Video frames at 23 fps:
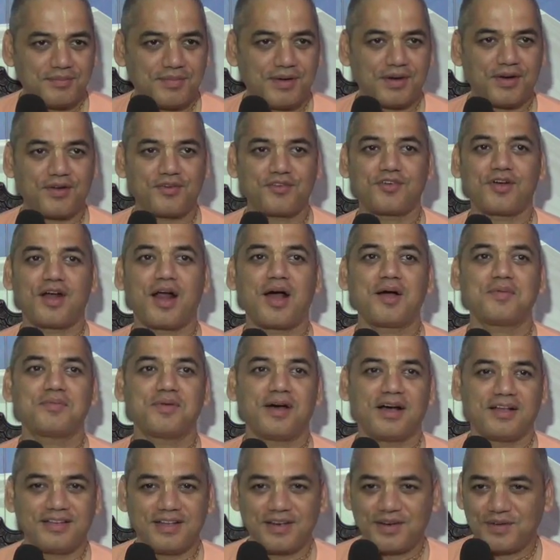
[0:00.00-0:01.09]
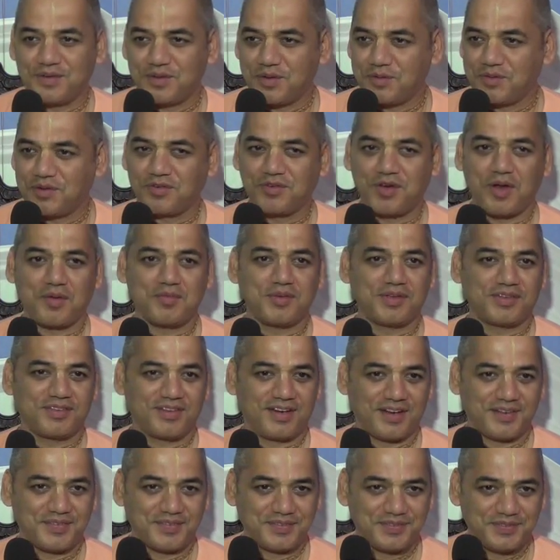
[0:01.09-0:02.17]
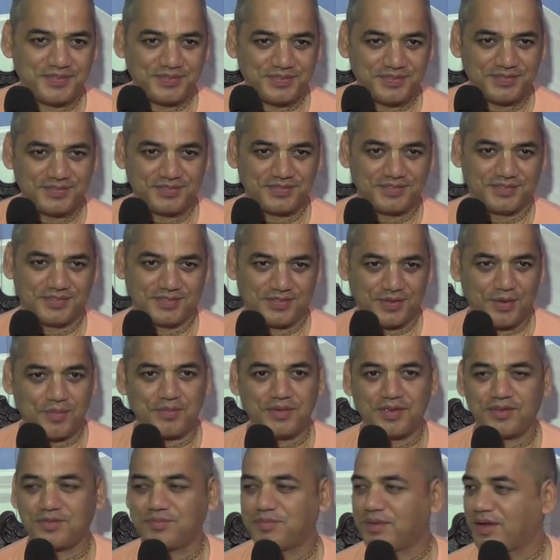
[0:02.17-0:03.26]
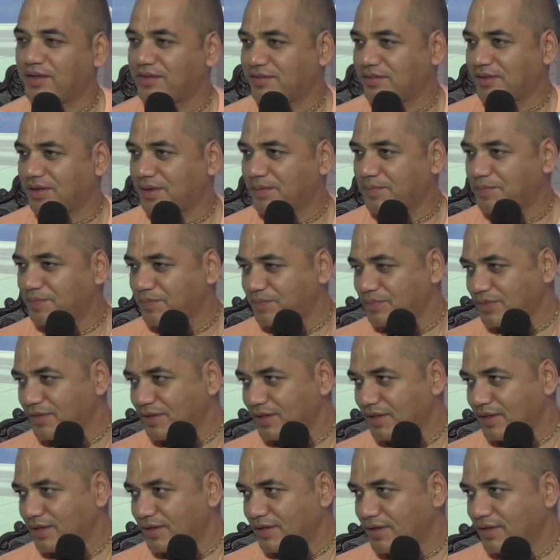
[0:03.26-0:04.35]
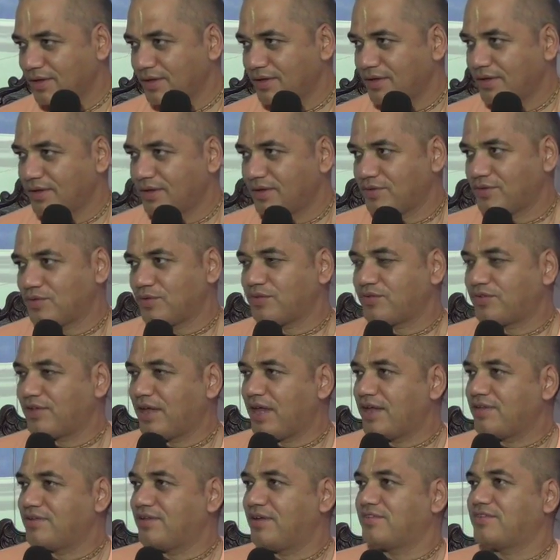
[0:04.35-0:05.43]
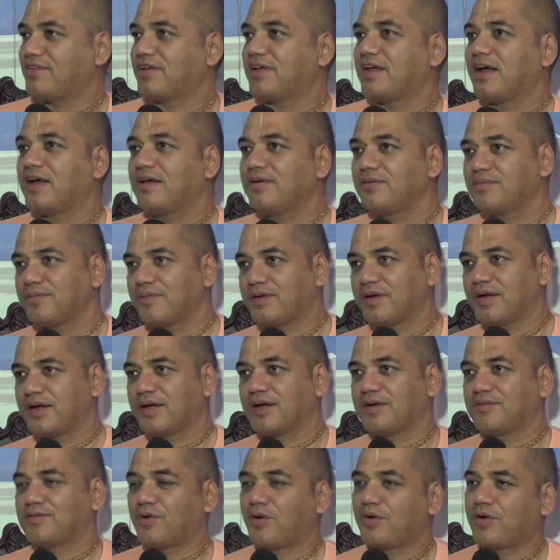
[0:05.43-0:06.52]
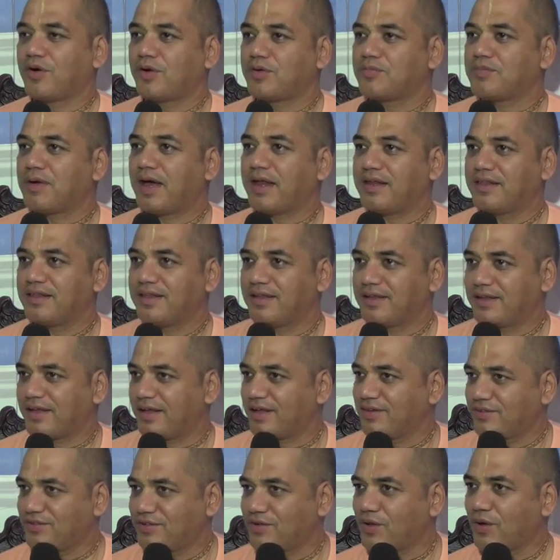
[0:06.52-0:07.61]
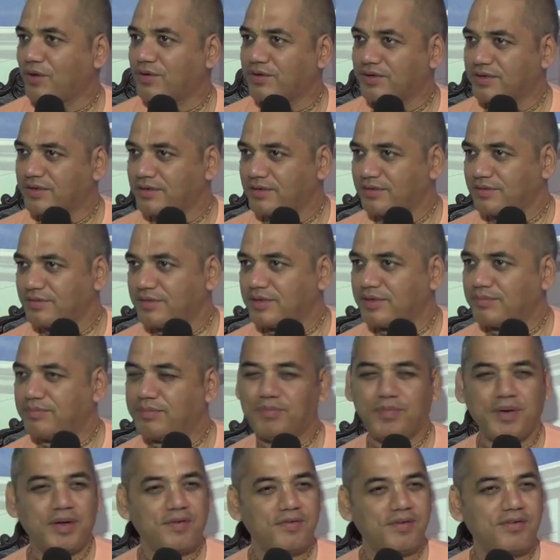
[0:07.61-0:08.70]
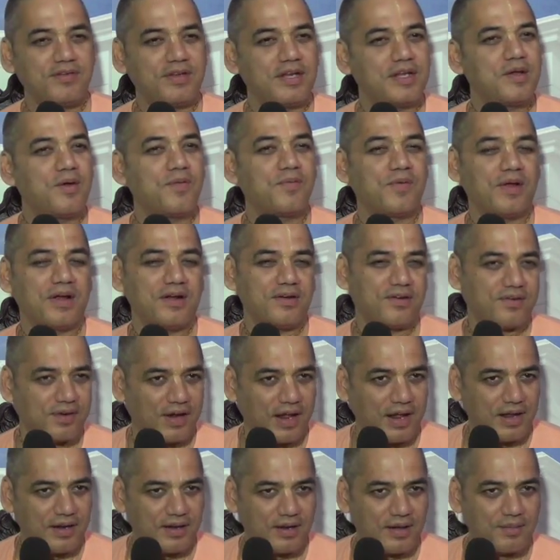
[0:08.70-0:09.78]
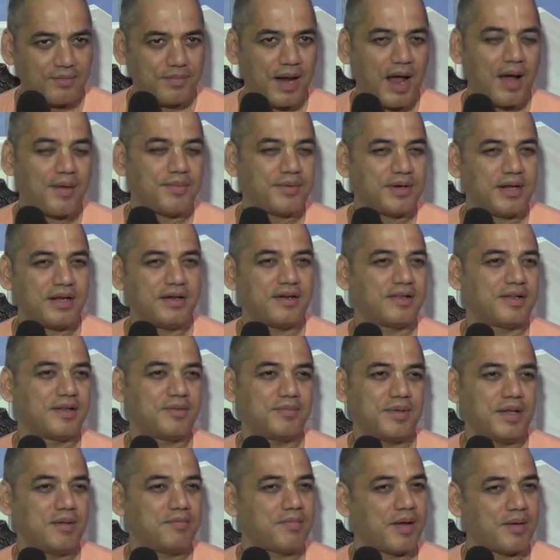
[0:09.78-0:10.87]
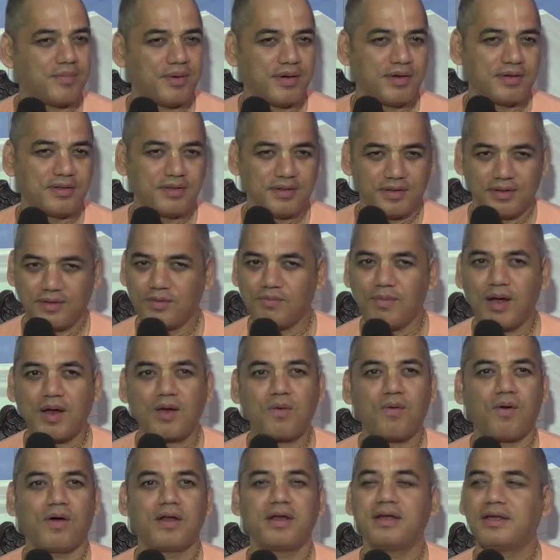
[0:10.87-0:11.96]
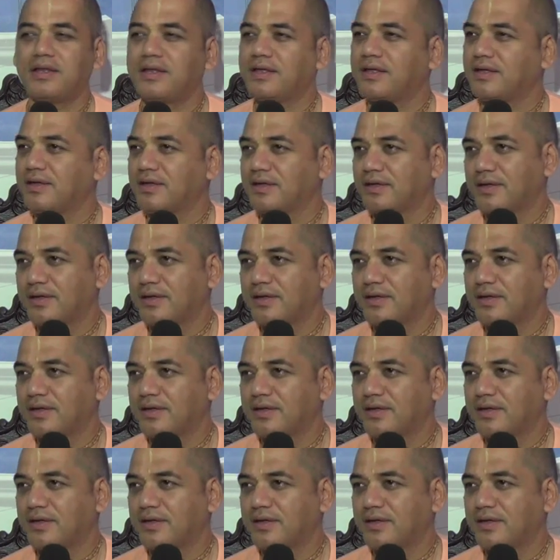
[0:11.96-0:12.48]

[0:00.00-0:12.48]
Parashuram, other is of Vishwamitra from this past time. So sage Richika wanted to marry the king's daughter. Previously they were well trained. A Brahmana doesn't mean by birth, by quality